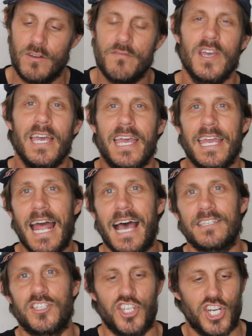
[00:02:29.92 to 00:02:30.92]
of. It
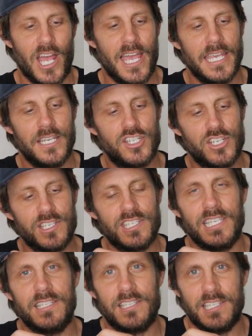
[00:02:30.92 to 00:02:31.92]
has changed
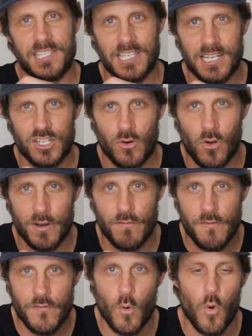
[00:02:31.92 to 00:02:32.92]
since the Scentsy Fit
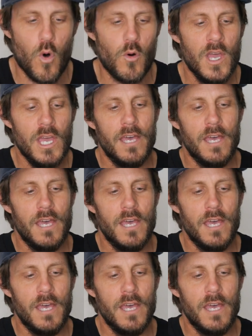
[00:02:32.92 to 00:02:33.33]
4.